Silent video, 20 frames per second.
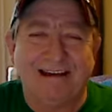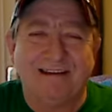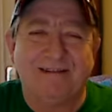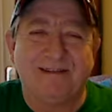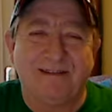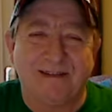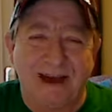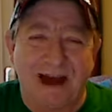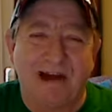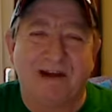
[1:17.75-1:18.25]
a
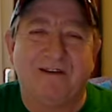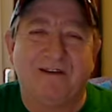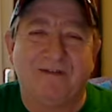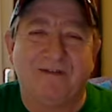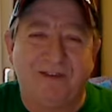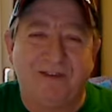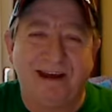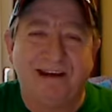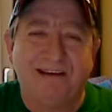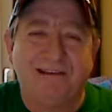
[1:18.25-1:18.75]

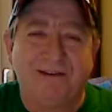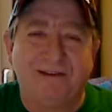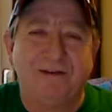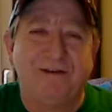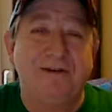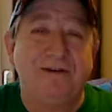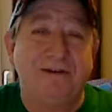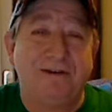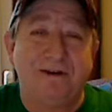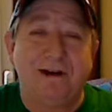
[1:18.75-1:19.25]
sacrifice so
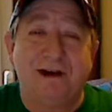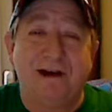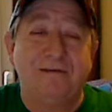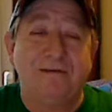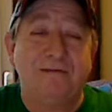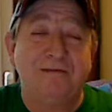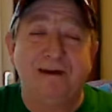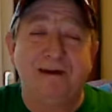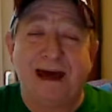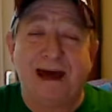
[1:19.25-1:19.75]
your God
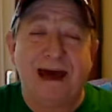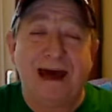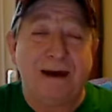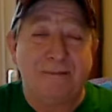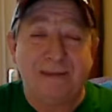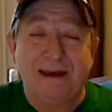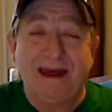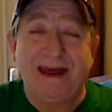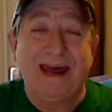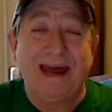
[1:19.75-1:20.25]
will be
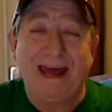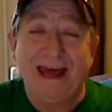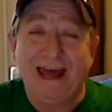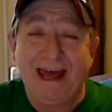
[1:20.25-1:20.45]
happy.